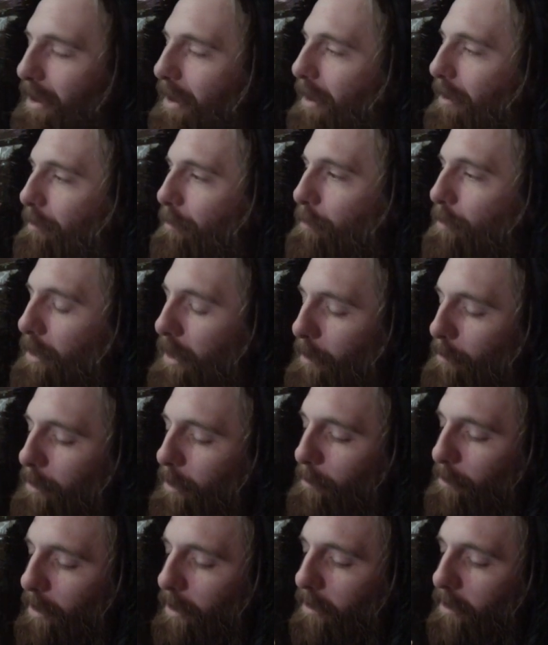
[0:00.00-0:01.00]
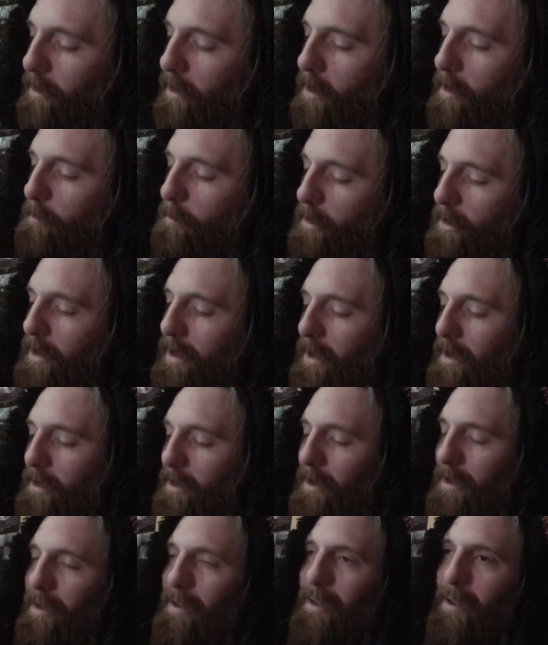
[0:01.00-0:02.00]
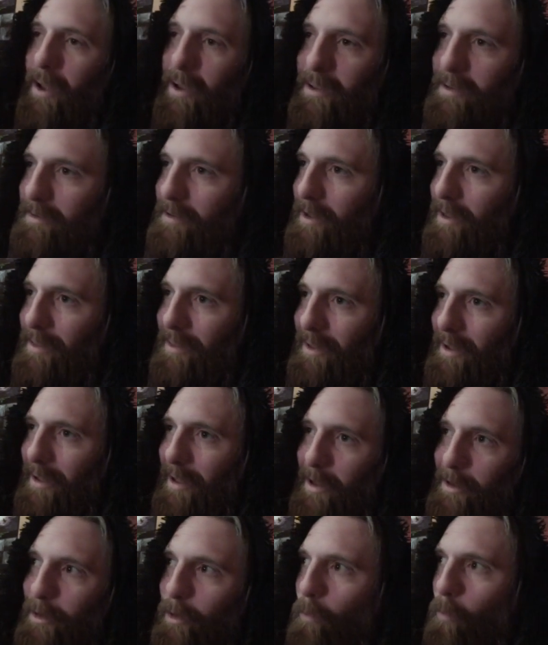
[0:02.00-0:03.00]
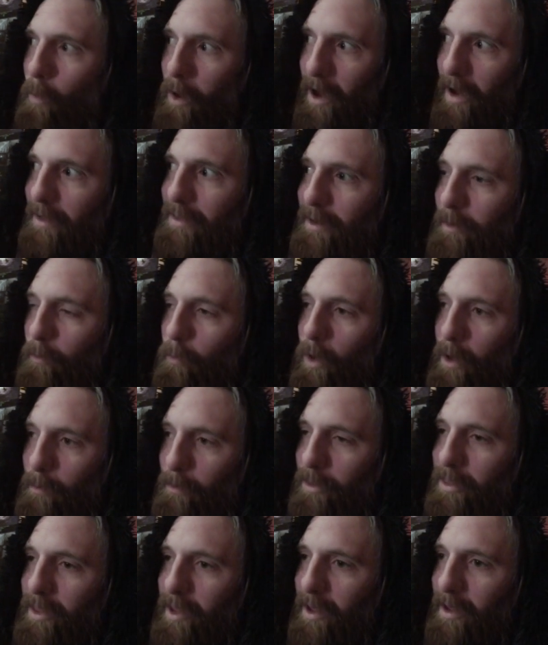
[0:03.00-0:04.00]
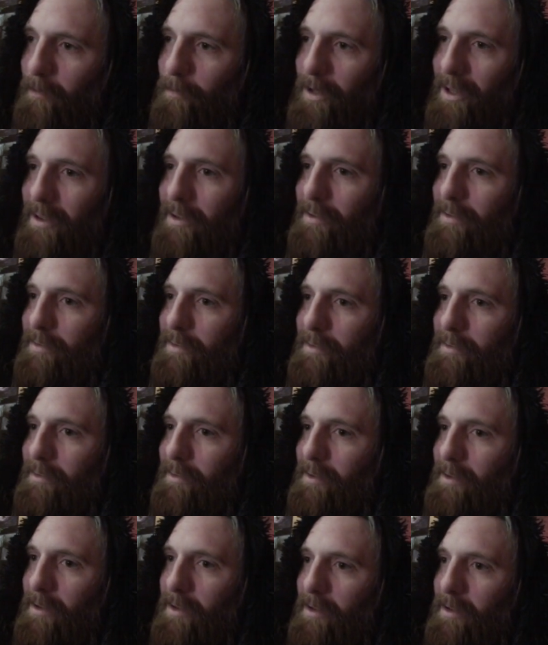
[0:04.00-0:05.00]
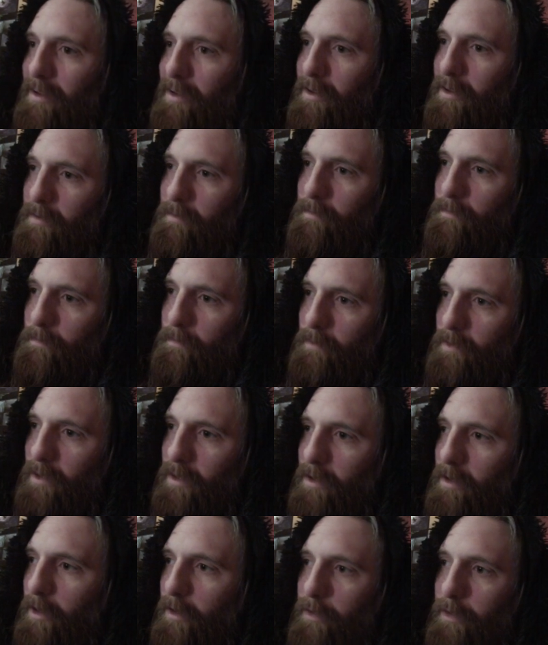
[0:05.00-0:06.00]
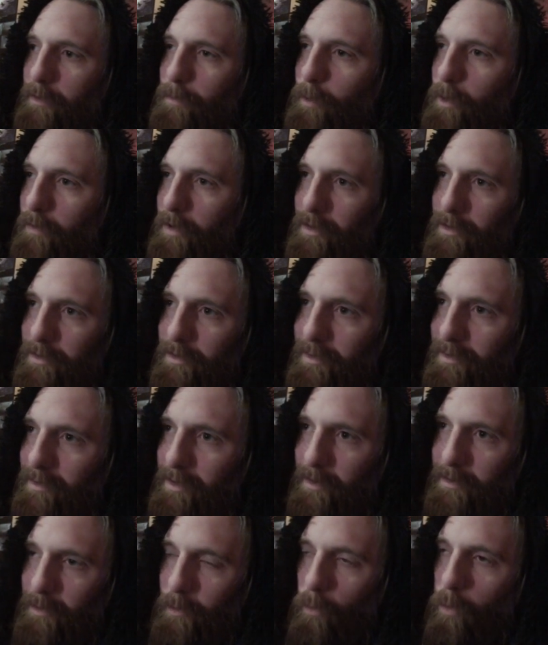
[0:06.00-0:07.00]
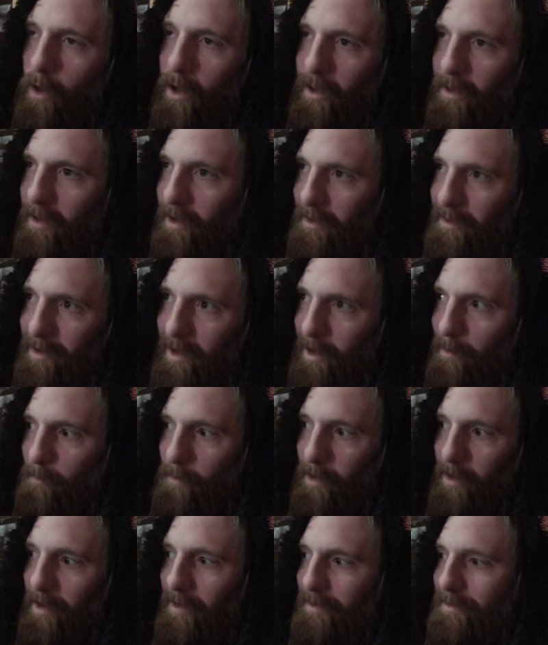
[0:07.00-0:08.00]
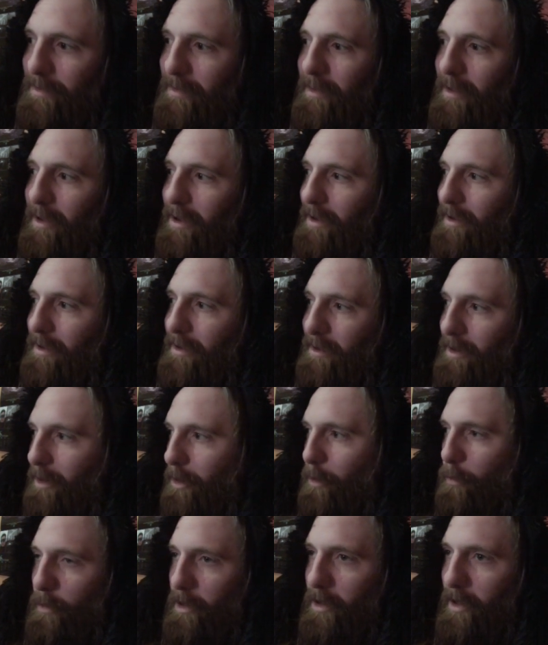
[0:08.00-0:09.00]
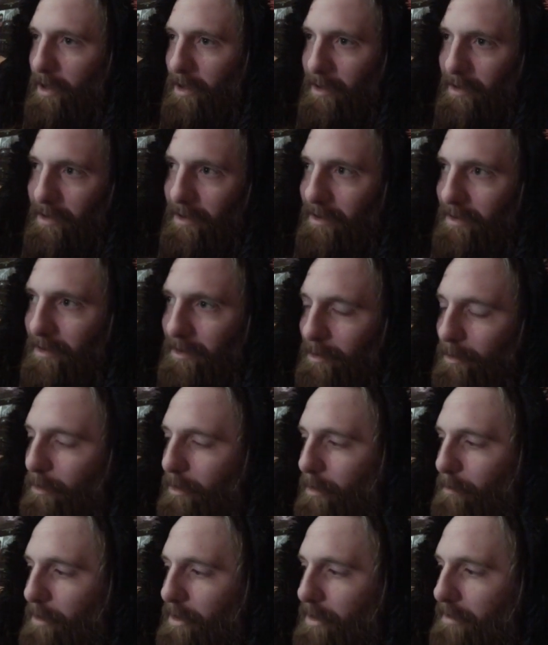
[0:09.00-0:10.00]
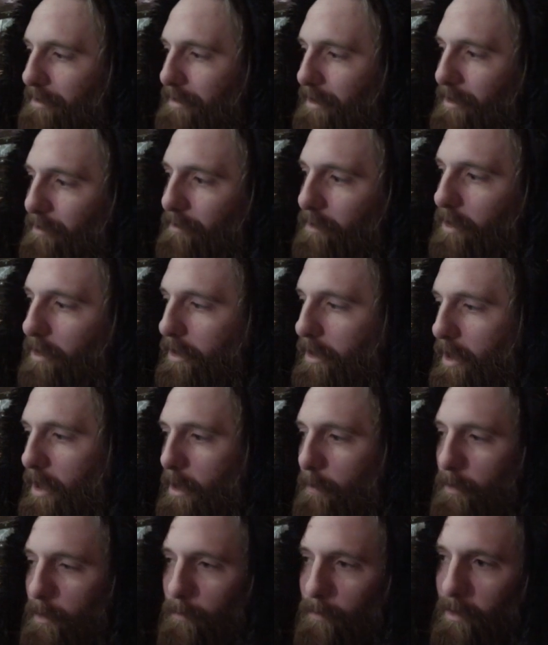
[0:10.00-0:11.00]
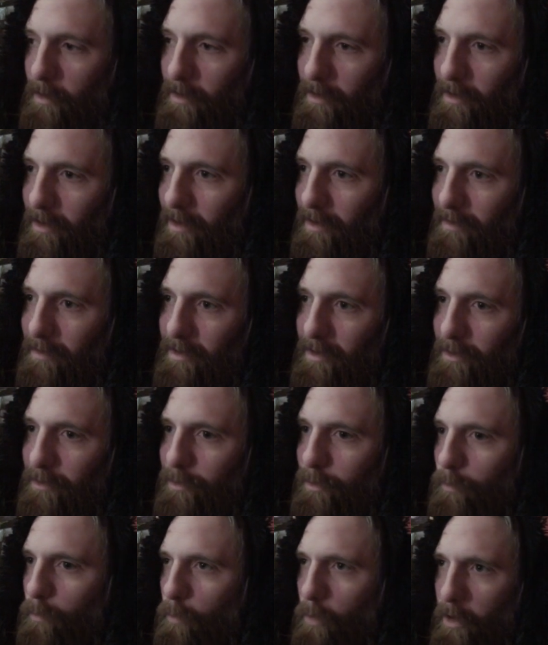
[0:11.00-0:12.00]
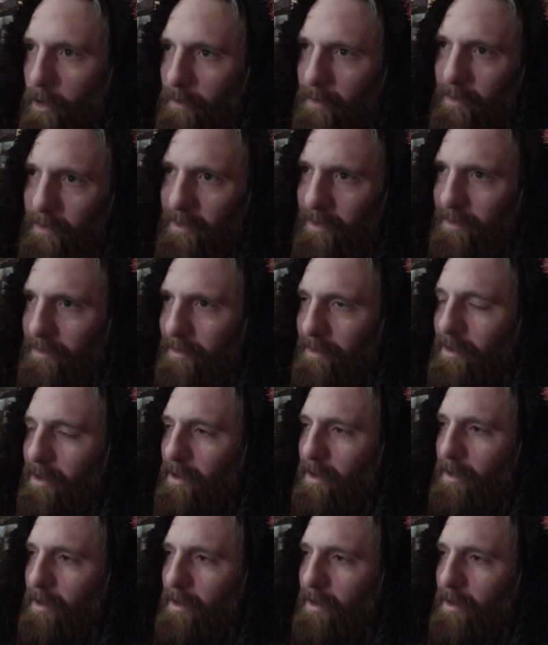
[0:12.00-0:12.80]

I have it propped up on. But yeah, like I can tell, like I know why they went with that because like this movie just doesn't quite like take place in like our reality you know what i mean it's like very comic book like because she works at this